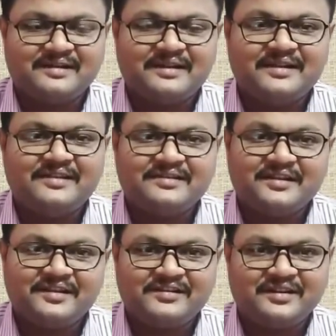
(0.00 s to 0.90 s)
It is
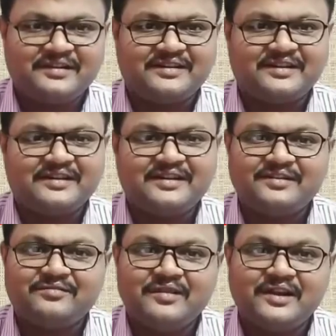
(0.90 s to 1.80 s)
restricted. It
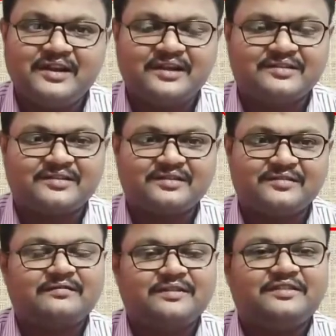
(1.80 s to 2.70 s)
is very less
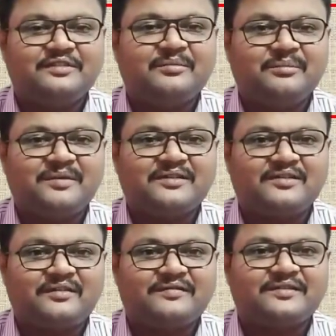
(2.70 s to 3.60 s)
with the
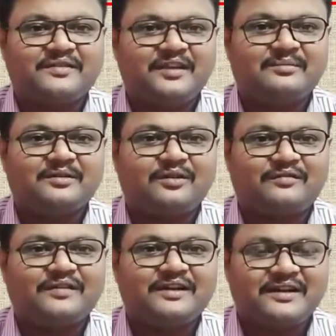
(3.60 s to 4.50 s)
members of same
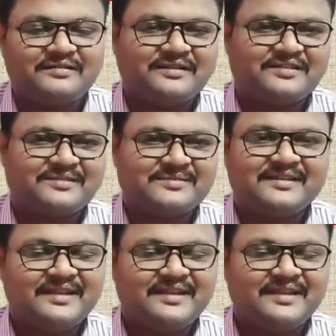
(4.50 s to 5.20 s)
trophic levels.